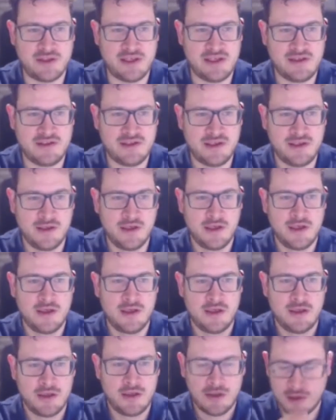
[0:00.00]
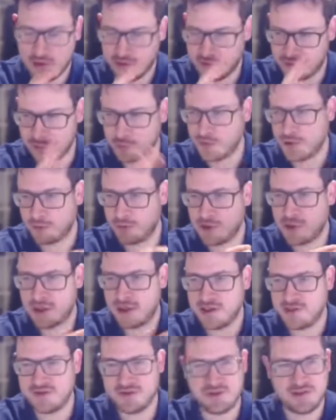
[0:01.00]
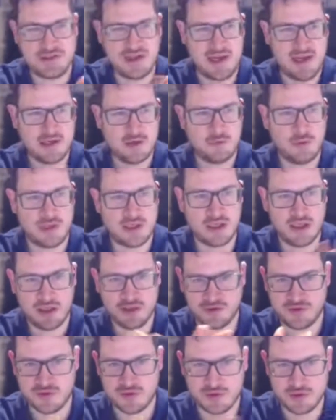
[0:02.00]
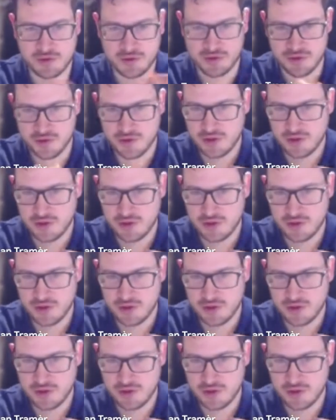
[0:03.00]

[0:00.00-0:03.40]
data. And so we applied this attack. We clustered